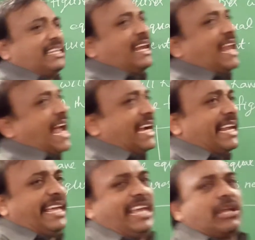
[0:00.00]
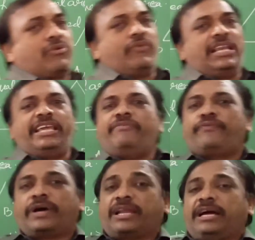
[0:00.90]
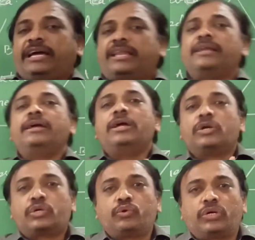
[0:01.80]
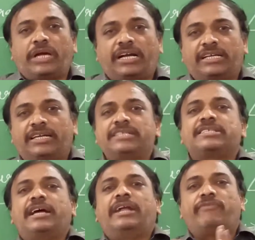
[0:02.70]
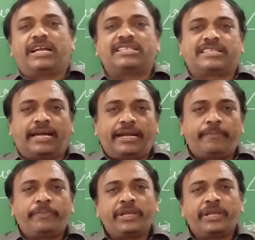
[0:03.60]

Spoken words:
the land equally for her two daughters and one son.